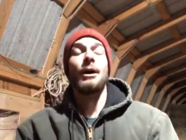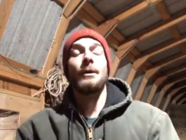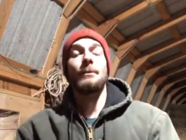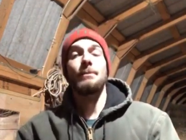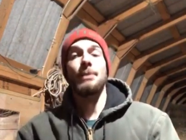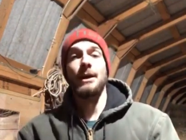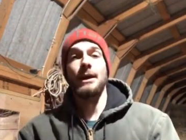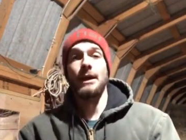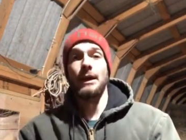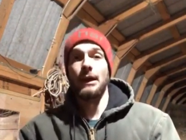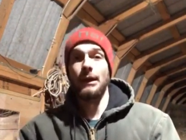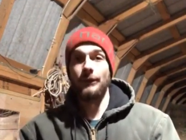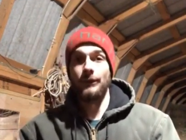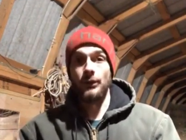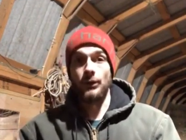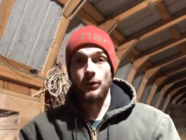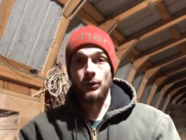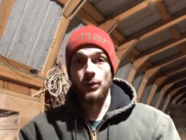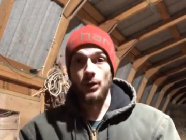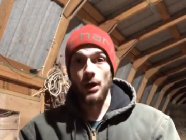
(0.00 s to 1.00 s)
But if
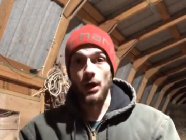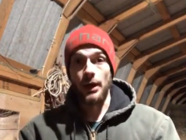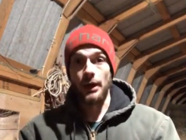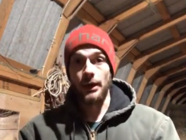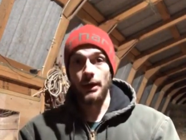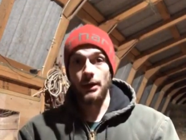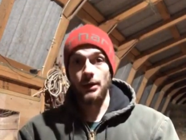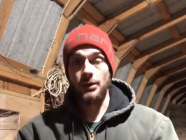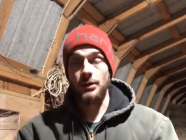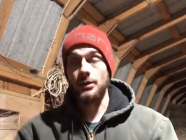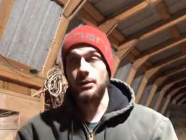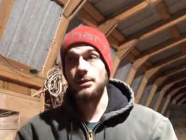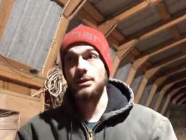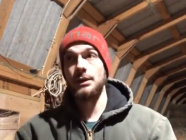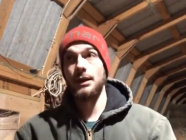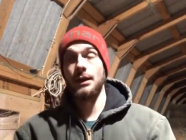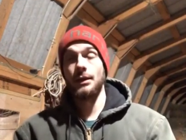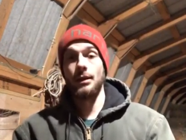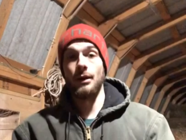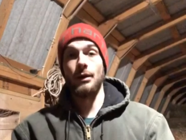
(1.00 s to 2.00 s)
you're not interested,
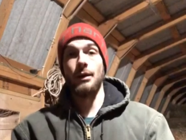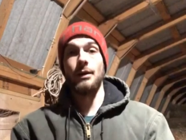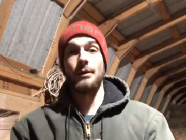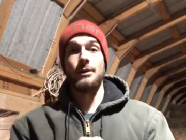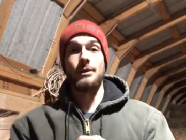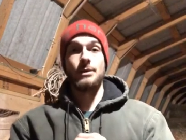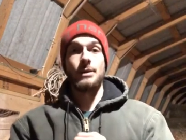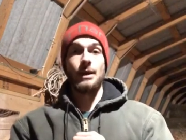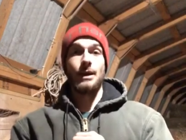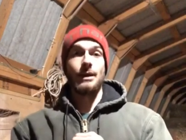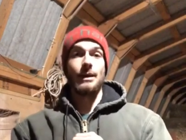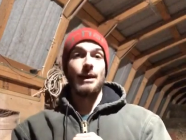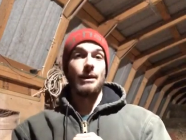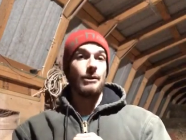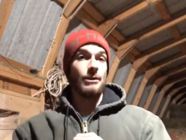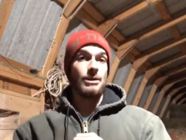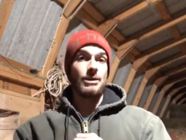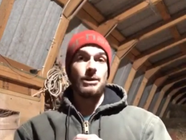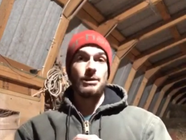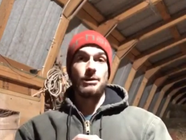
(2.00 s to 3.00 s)
I totally understand that.
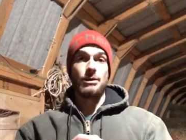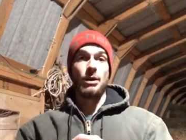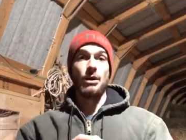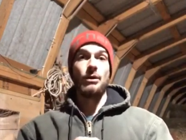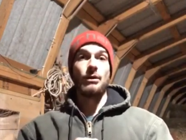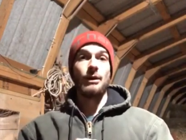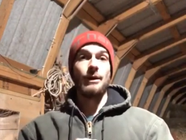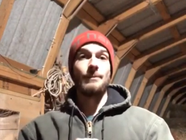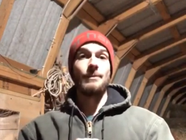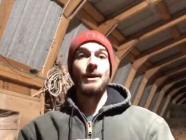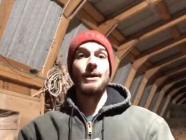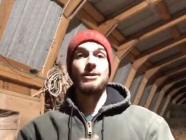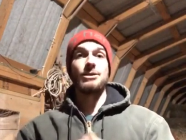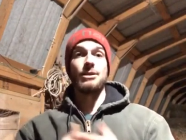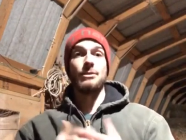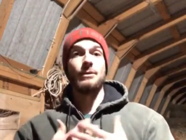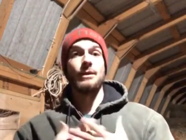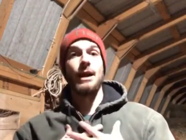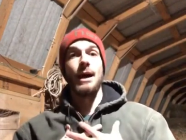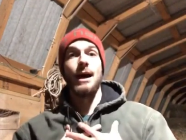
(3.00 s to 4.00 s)
It's totally based
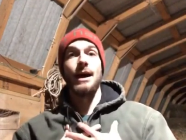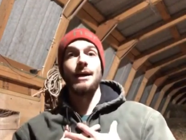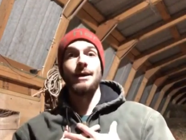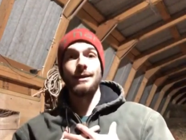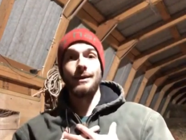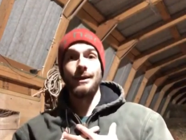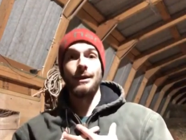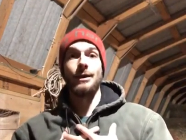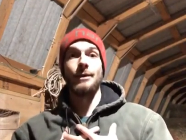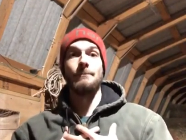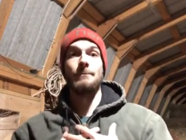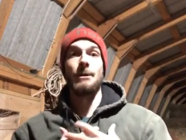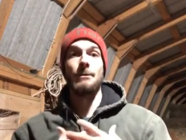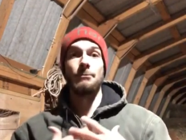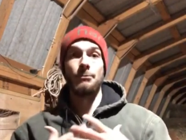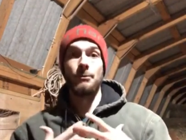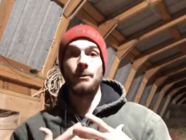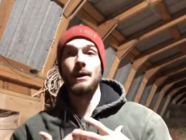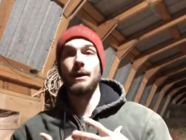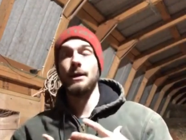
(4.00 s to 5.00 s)
on what I think
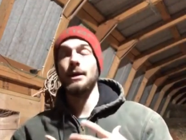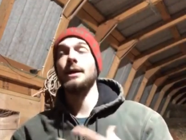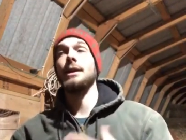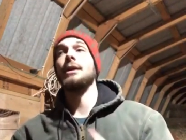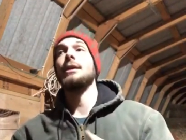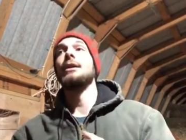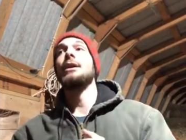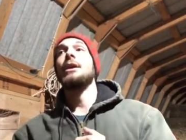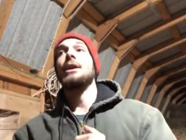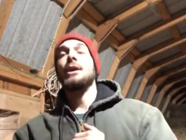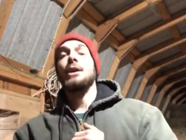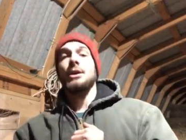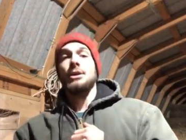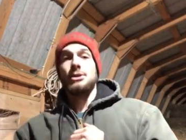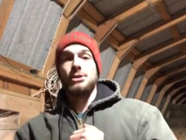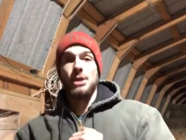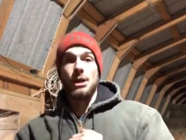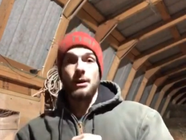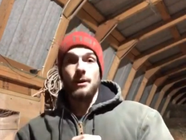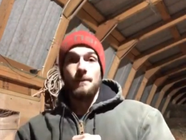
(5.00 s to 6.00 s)
people might like.
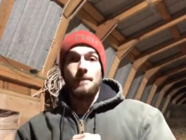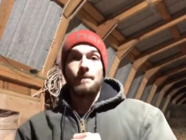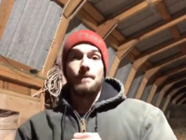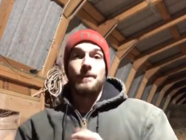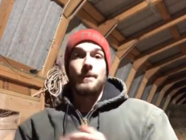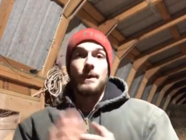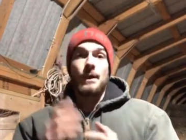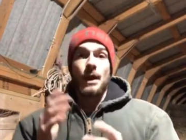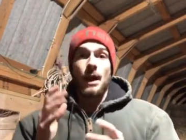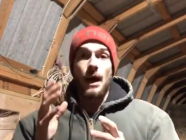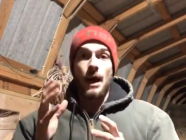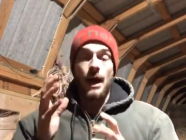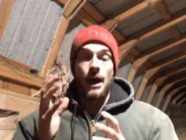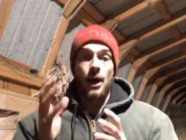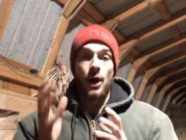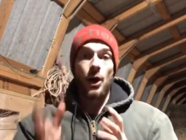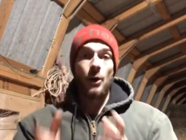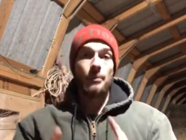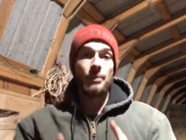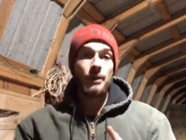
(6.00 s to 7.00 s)
So, I
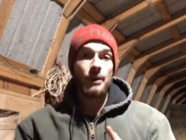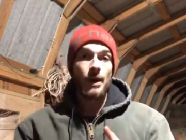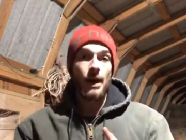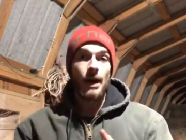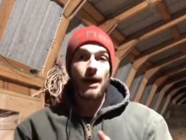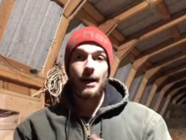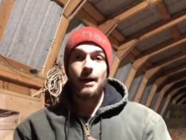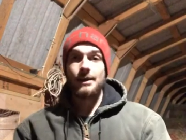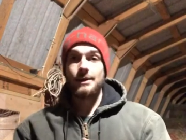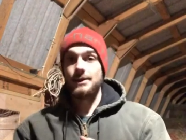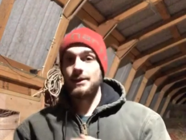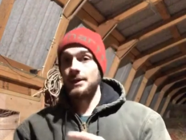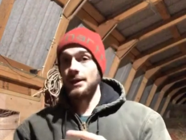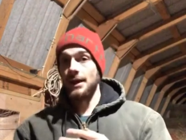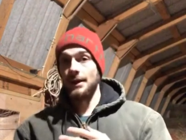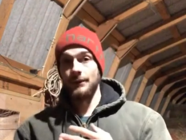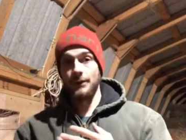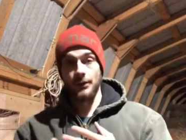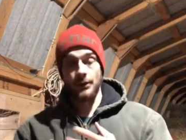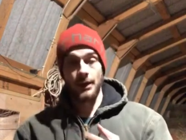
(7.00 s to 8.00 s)
hope you guys
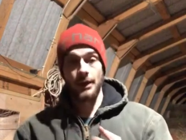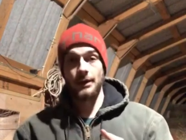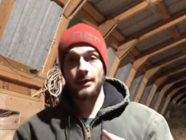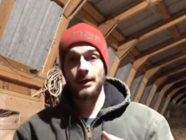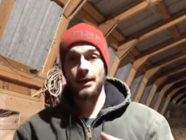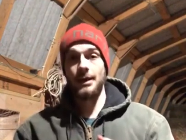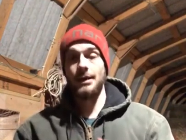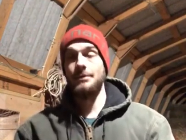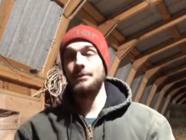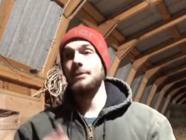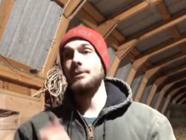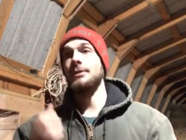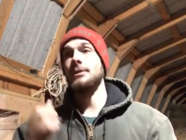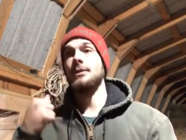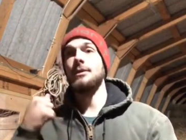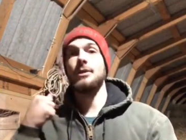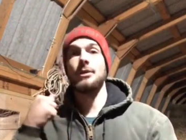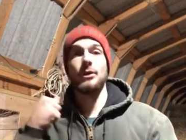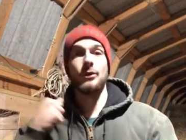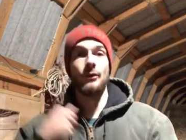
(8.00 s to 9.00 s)
have a great time,
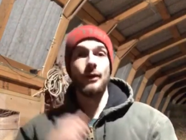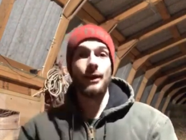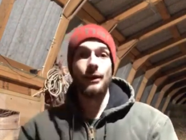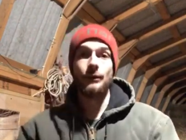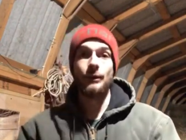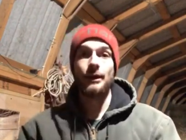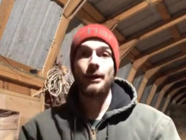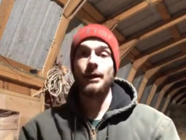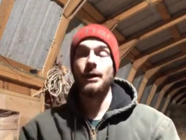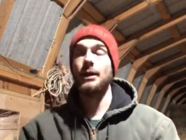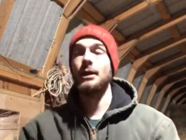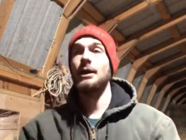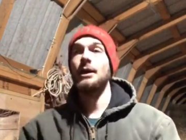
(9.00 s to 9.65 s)
great week.